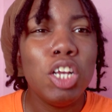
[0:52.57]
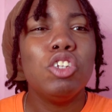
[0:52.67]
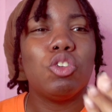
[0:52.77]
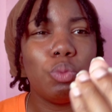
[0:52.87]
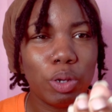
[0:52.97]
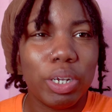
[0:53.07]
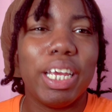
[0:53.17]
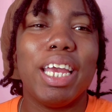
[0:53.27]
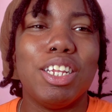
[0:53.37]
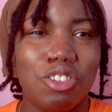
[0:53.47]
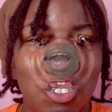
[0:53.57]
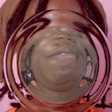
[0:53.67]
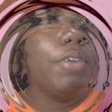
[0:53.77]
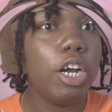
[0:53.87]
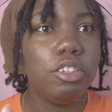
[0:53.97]
So we're gonna get into it. But
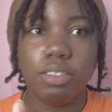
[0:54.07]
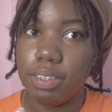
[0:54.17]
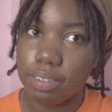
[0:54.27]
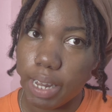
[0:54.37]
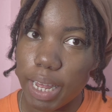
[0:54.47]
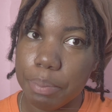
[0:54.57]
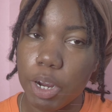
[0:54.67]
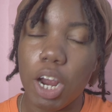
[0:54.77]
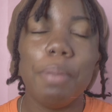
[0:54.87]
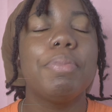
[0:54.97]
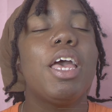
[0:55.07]
first, disclaimer,